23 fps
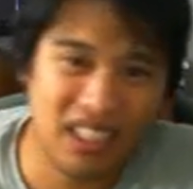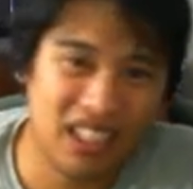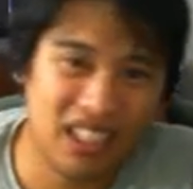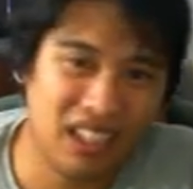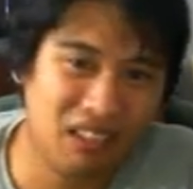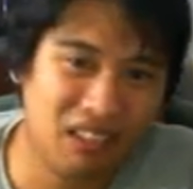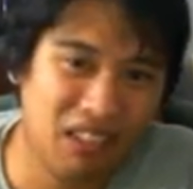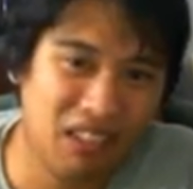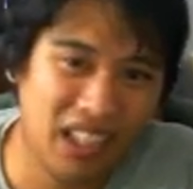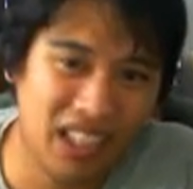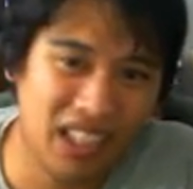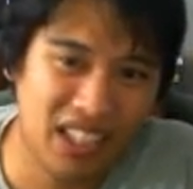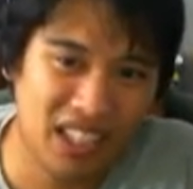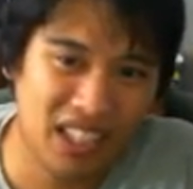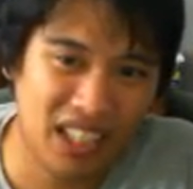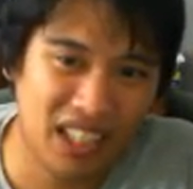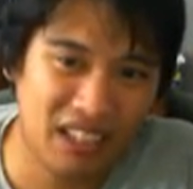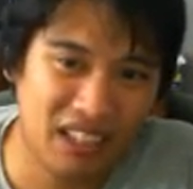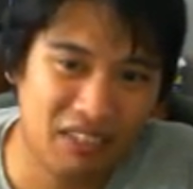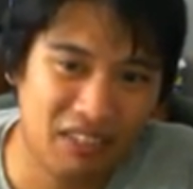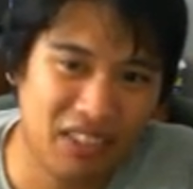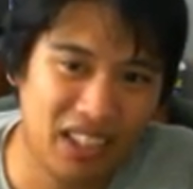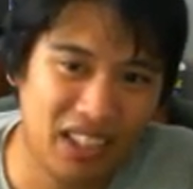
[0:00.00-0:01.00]
Wang
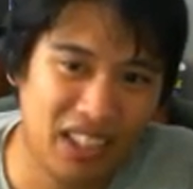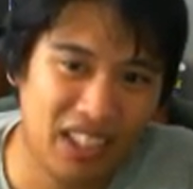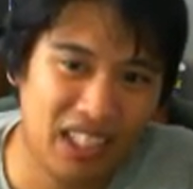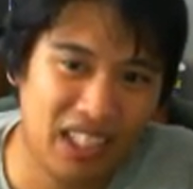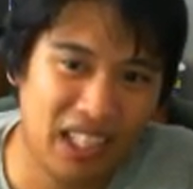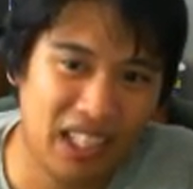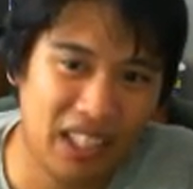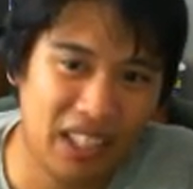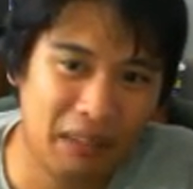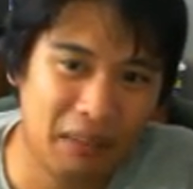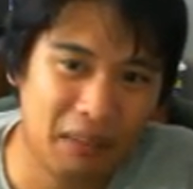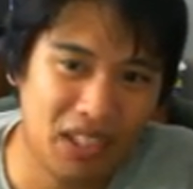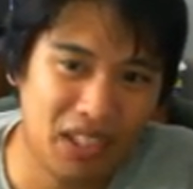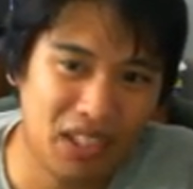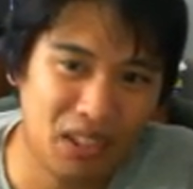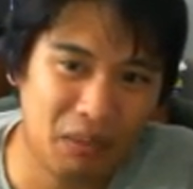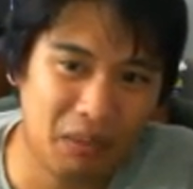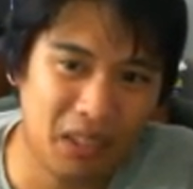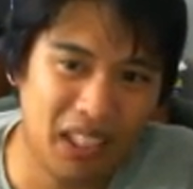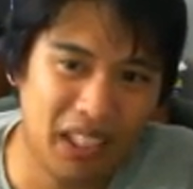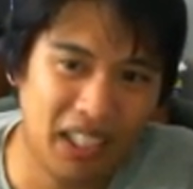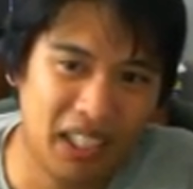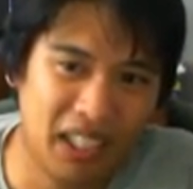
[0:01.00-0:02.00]
Sai defeated Danny Mitchell
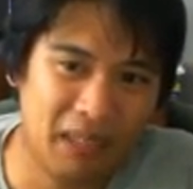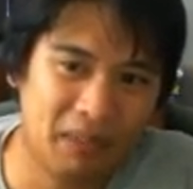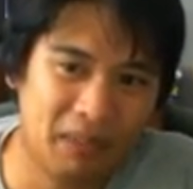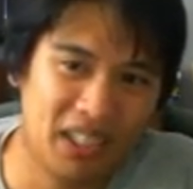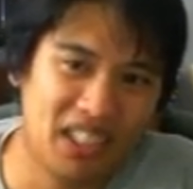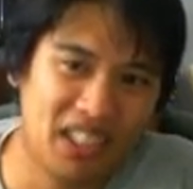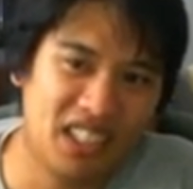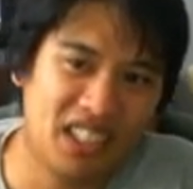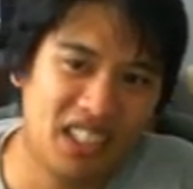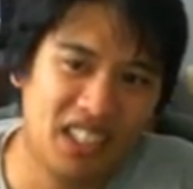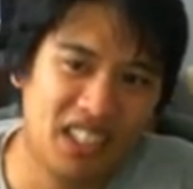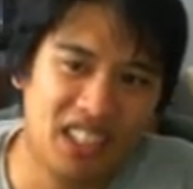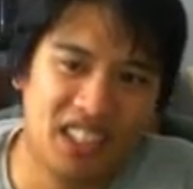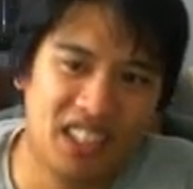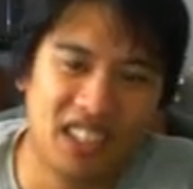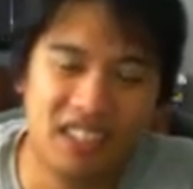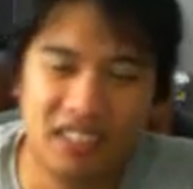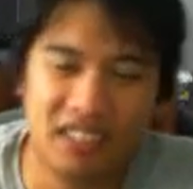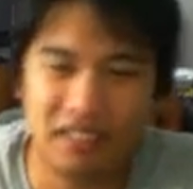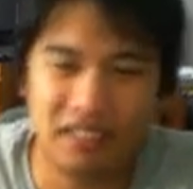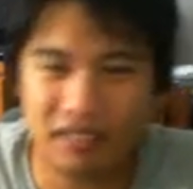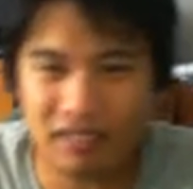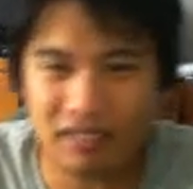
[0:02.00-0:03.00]
by unanimous decision.